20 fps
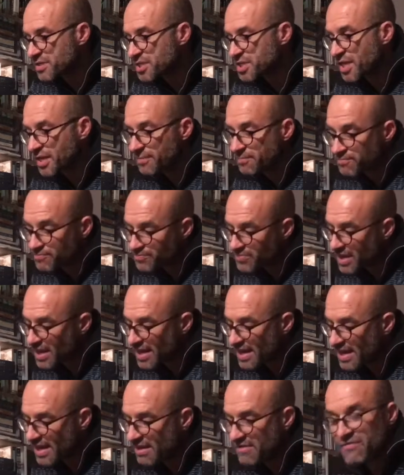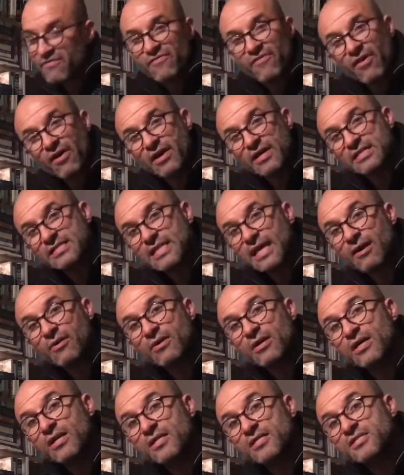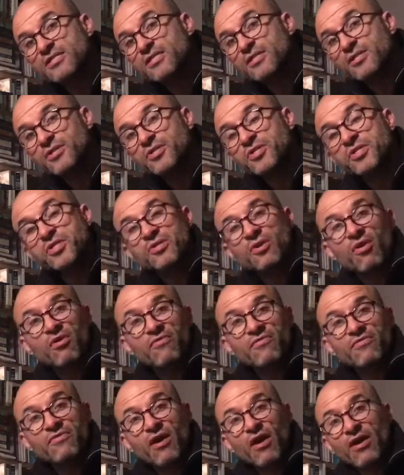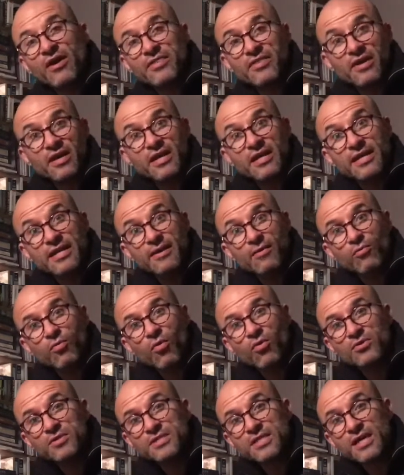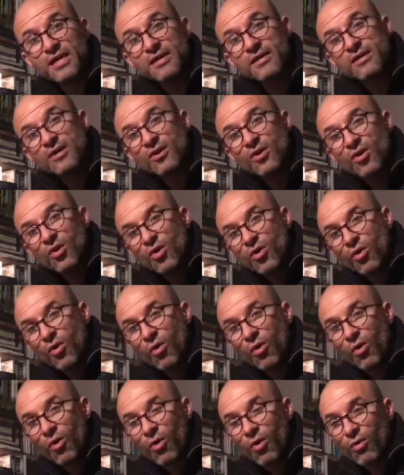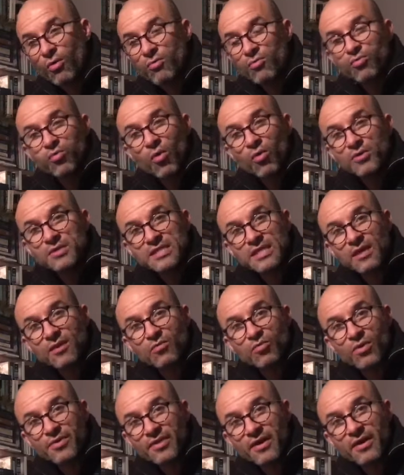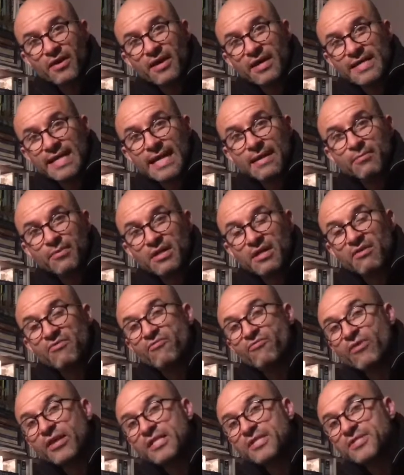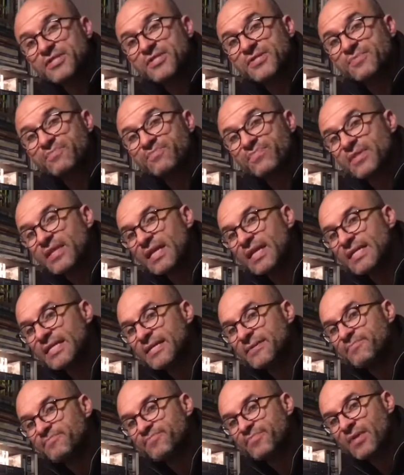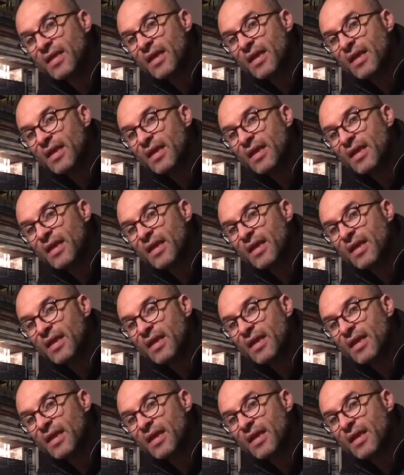machine, it fires out a solution of either clear water or water with an element of rinse in it,